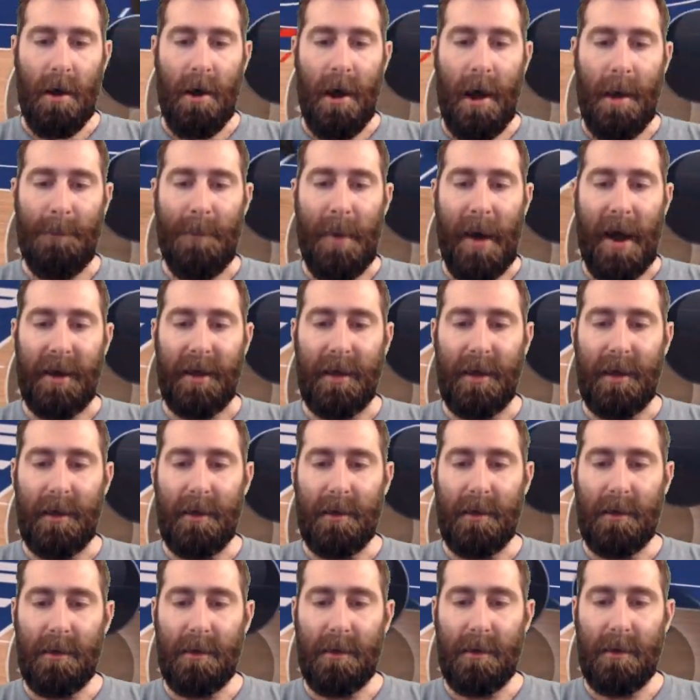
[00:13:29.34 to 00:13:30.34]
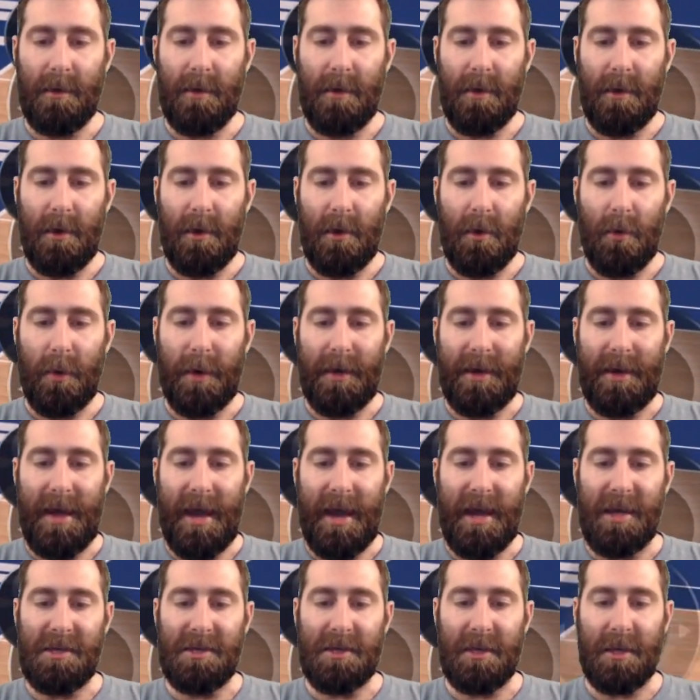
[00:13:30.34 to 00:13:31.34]
All right, buddy. We
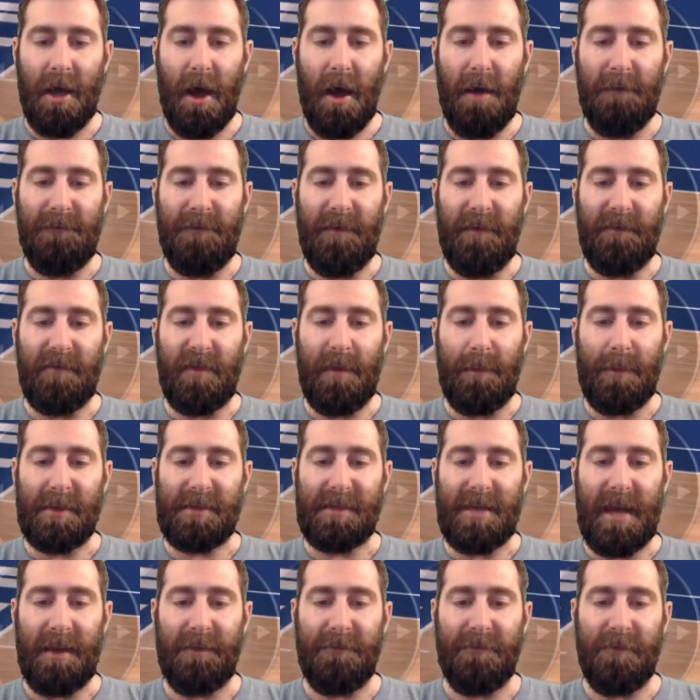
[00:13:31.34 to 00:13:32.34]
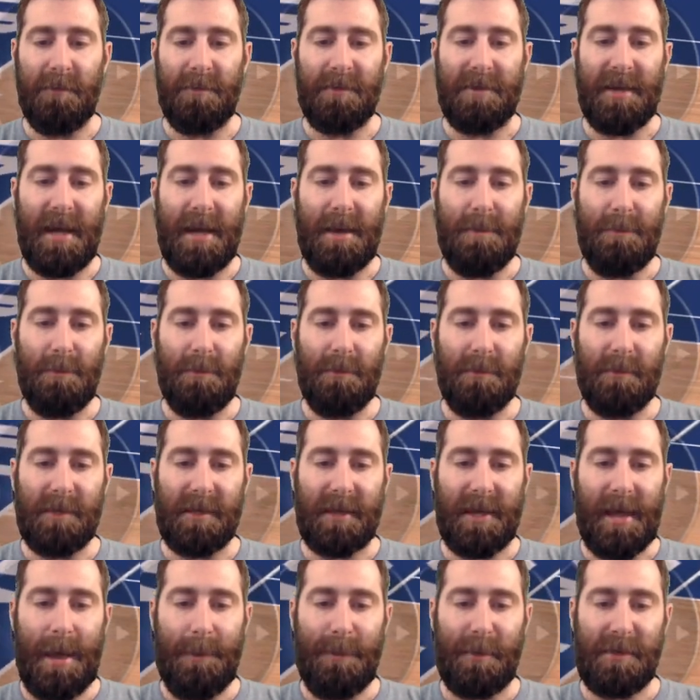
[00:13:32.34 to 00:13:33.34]
need you to go 50% from deep to
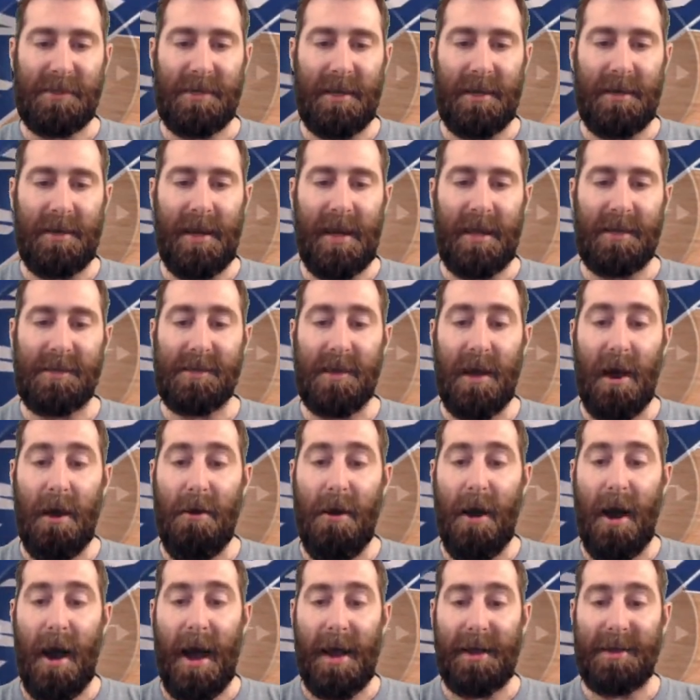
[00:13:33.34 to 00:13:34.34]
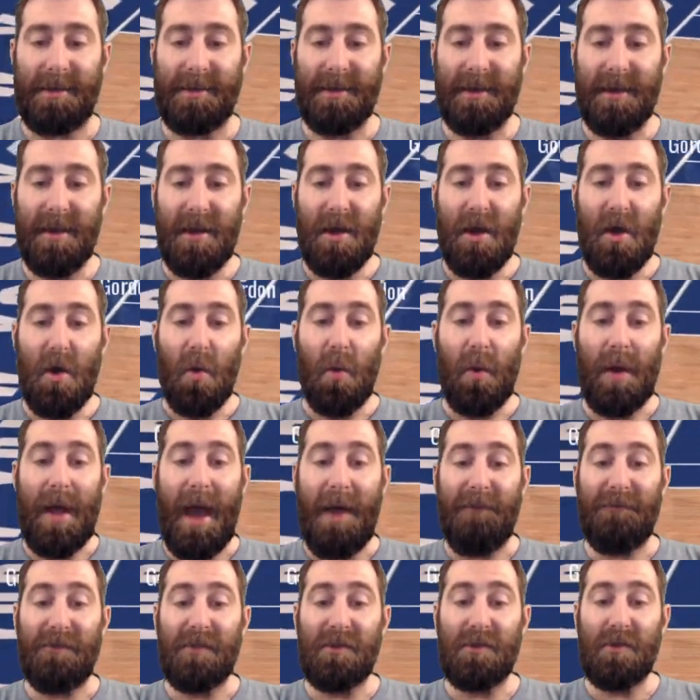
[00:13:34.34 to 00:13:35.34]
keep us in this. All right. We
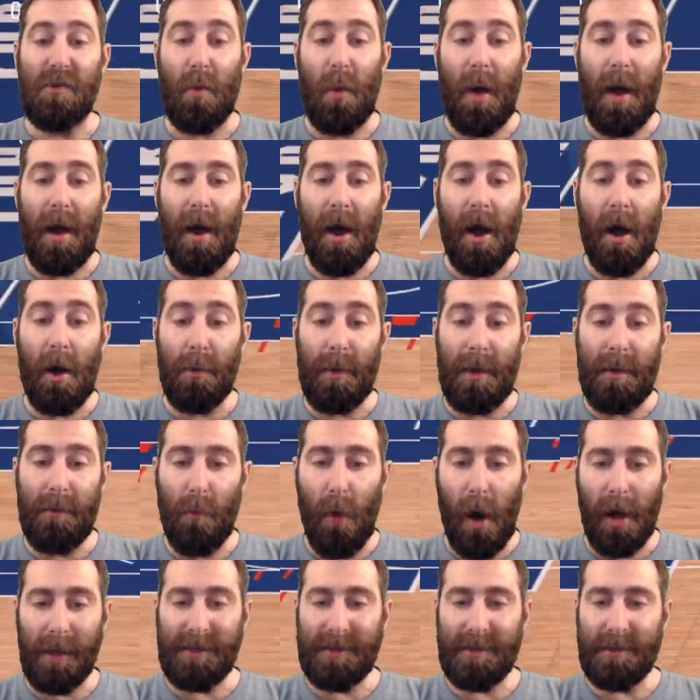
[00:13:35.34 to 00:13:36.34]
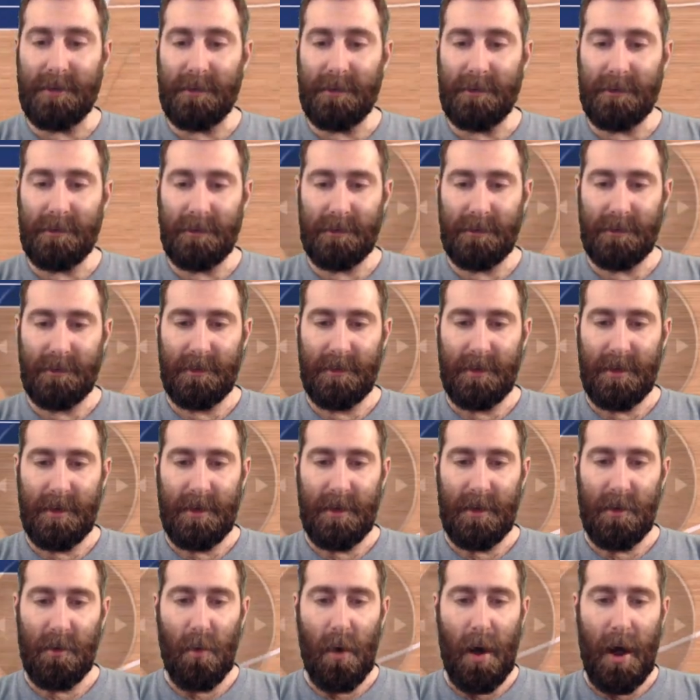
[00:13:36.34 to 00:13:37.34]
have... what?
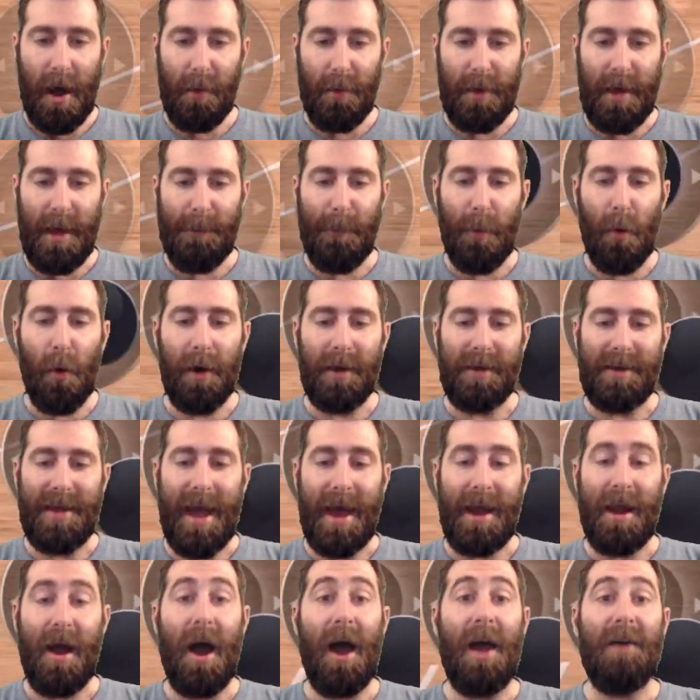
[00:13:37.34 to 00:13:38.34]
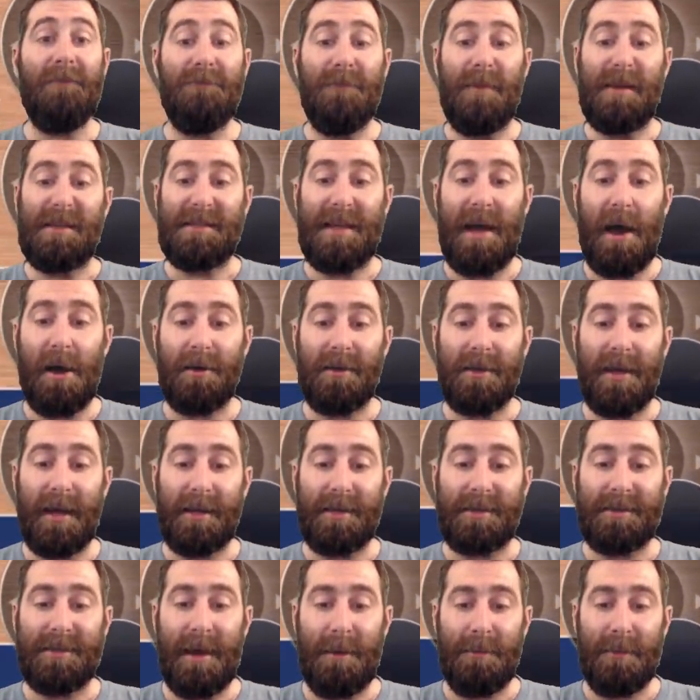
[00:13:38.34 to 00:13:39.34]
Why are we a point down? I've
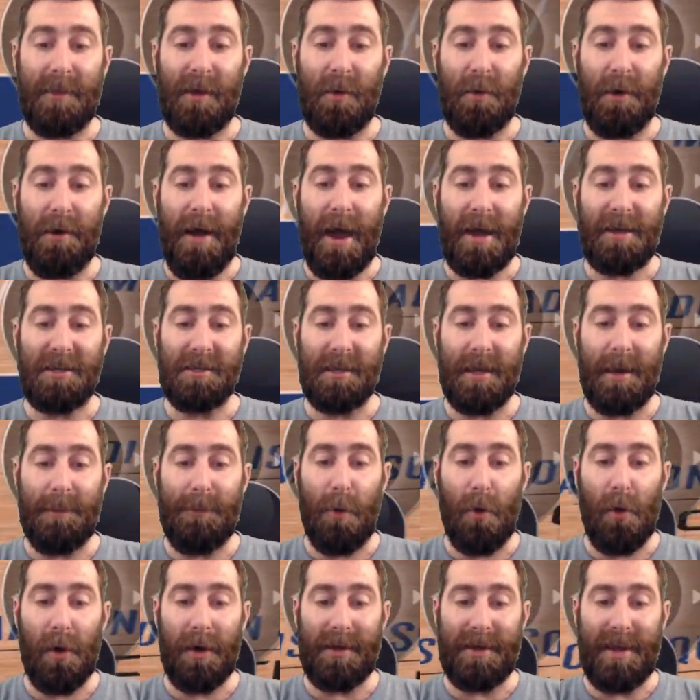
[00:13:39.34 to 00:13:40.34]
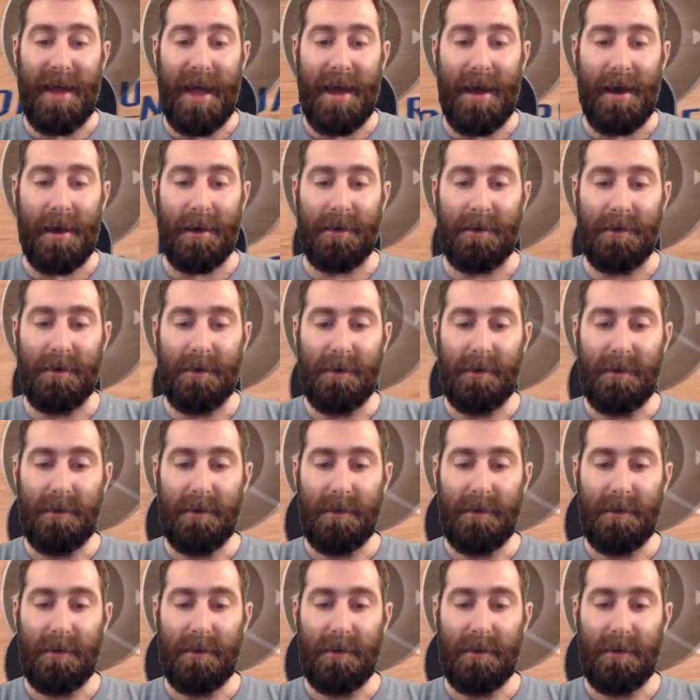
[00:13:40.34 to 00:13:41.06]
miscalculated something. We're actually a point down.